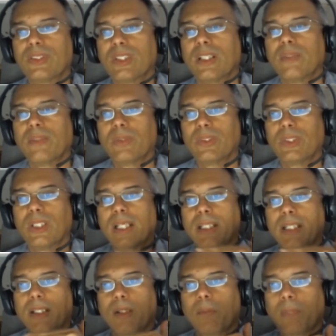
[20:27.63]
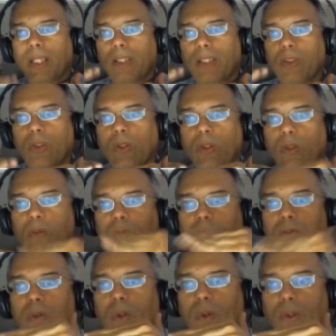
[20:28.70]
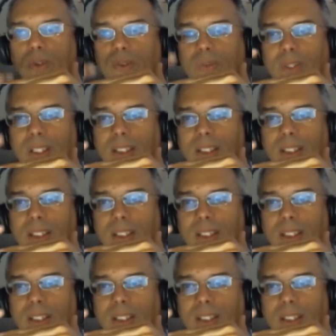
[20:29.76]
levels like mental floors, right?